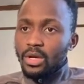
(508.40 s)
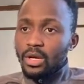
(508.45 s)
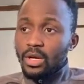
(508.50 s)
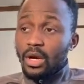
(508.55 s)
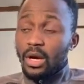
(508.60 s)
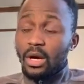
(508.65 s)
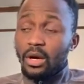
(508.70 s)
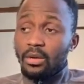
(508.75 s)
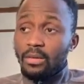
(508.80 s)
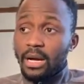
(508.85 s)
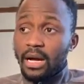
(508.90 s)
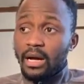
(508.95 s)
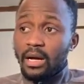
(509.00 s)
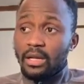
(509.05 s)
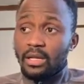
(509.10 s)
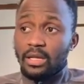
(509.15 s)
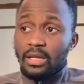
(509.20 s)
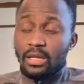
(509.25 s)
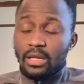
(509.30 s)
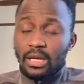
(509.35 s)
Oh
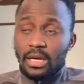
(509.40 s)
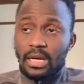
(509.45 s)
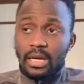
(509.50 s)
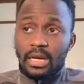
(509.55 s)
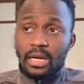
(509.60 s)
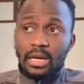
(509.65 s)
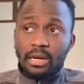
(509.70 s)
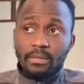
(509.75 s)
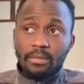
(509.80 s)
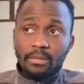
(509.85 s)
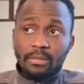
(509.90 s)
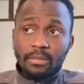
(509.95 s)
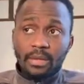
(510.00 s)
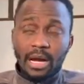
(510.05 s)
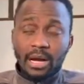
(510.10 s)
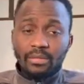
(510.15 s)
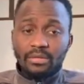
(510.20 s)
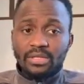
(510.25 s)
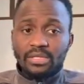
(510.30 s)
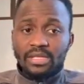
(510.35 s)
well,
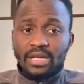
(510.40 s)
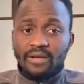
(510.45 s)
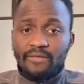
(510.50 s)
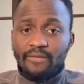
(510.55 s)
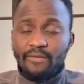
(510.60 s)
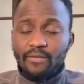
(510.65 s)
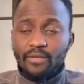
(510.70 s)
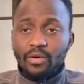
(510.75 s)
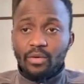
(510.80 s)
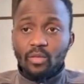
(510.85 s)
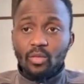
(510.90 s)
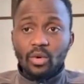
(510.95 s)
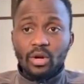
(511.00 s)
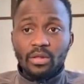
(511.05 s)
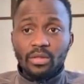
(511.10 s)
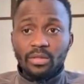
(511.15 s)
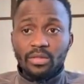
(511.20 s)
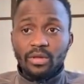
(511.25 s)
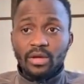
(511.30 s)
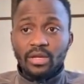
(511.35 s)
I would say for
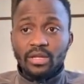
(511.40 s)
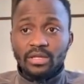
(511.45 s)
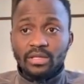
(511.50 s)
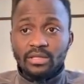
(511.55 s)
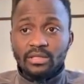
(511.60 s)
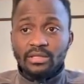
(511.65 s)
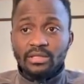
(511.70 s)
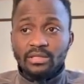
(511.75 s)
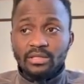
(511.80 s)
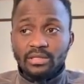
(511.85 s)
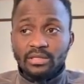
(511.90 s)
one thing,